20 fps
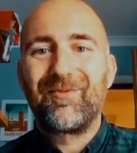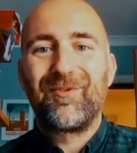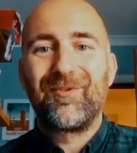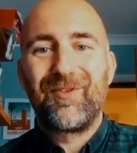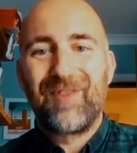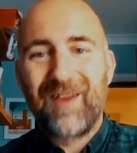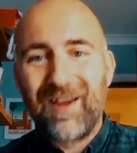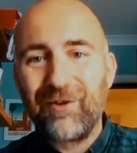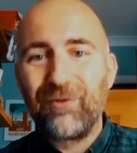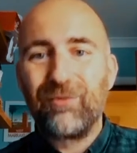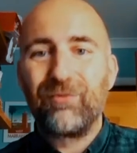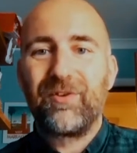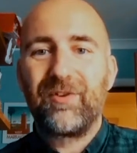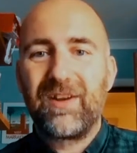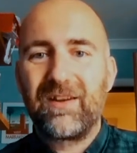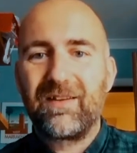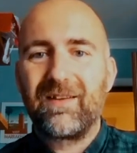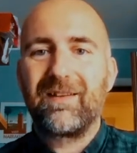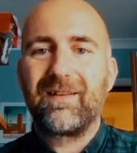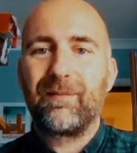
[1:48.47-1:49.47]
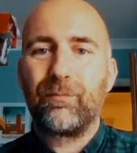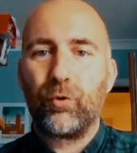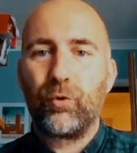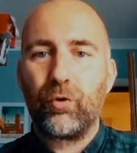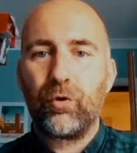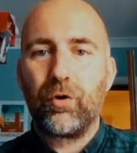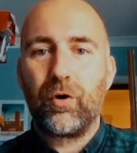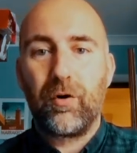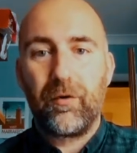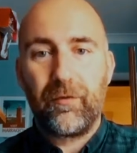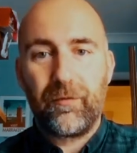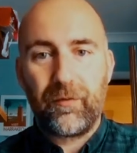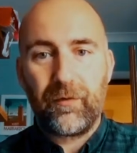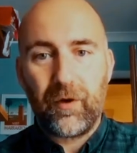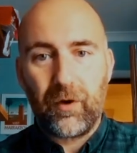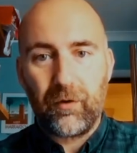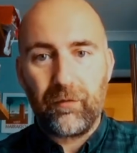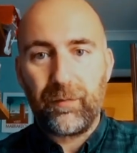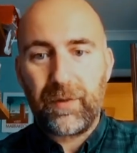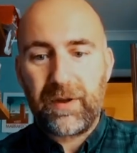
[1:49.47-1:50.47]
they all need the support of
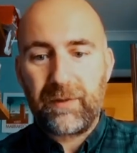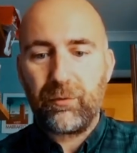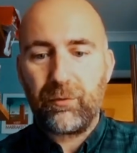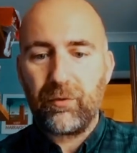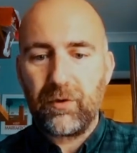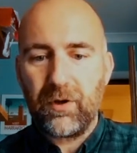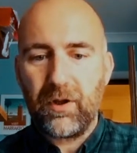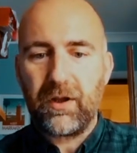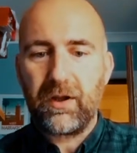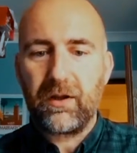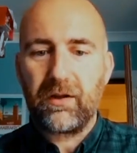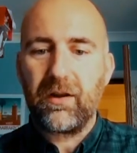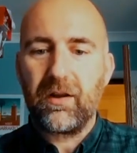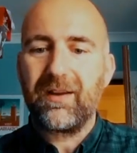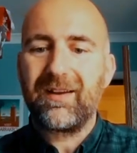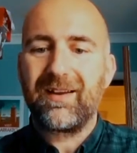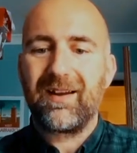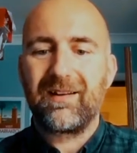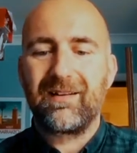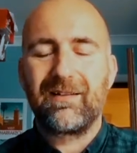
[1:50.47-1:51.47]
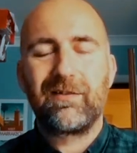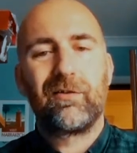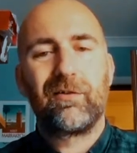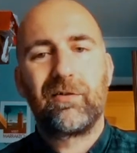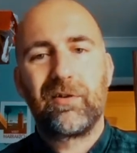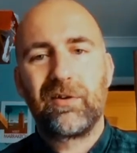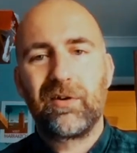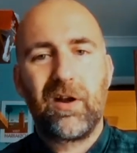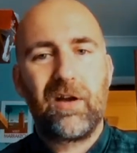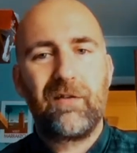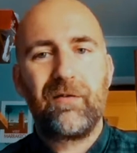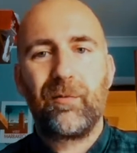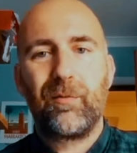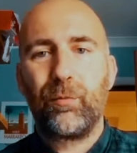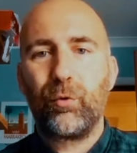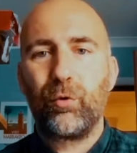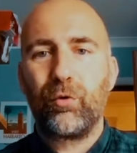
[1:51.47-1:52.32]
of people like like Anton and other